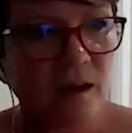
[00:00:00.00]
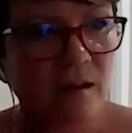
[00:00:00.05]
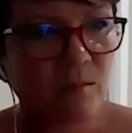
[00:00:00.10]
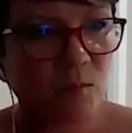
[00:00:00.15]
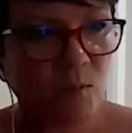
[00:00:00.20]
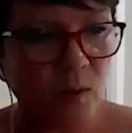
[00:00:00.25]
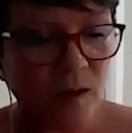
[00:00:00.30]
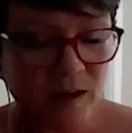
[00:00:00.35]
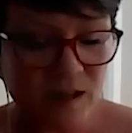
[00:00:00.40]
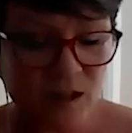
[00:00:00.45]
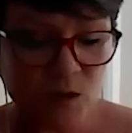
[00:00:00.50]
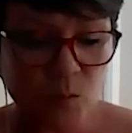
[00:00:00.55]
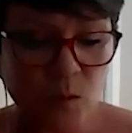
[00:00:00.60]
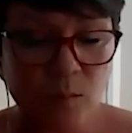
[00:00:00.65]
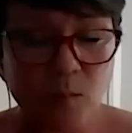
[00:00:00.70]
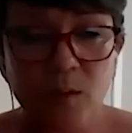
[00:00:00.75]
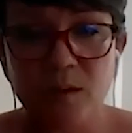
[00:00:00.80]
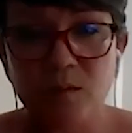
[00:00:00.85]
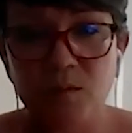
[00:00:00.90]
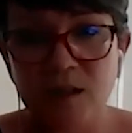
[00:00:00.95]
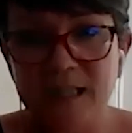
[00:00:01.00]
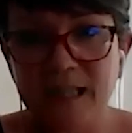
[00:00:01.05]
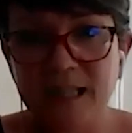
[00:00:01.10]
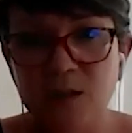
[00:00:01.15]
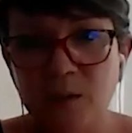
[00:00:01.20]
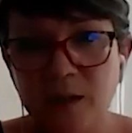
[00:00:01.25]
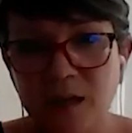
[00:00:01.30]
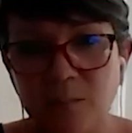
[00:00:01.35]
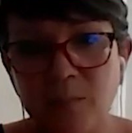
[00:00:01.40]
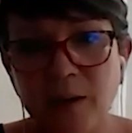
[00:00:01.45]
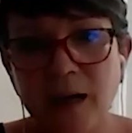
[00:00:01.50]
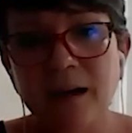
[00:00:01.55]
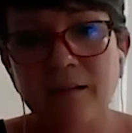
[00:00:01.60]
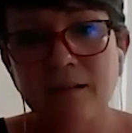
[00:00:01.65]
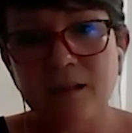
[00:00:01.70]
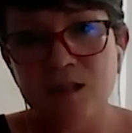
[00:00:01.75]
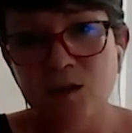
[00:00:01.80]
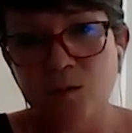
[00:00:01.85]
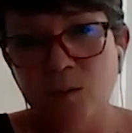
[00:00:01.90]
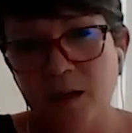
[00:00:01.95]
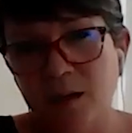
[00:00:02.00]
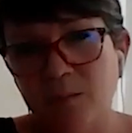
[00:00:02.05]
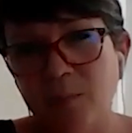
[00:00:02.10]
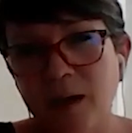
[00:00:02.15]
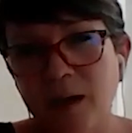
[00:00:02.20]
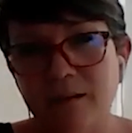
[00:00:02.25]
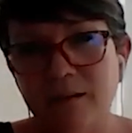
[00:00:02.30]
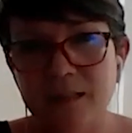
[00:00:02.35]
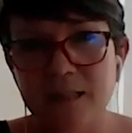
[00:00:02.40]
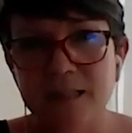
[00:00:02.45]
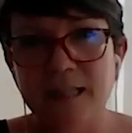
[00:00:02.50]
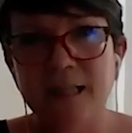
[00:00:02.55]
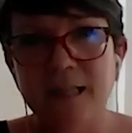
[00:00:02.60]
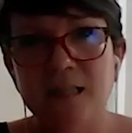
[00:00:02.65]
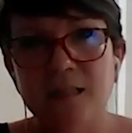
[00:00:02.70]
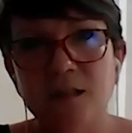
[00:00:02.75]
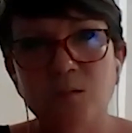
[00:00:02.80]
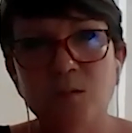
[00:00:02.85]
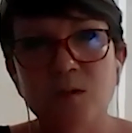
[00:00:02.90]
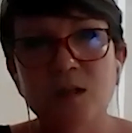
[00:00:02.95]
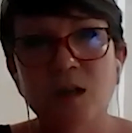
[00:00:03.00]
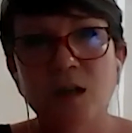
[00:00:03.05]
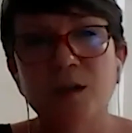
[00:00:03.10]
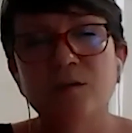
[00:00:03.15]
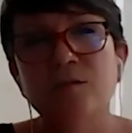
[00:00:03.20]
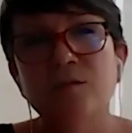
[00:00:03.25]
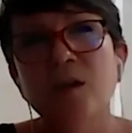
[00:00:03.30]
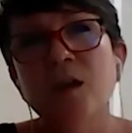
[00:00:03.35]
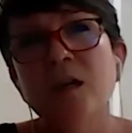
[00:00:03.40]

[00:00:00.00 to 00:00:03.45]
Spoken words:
which is when the data we're comparing to data that was kind of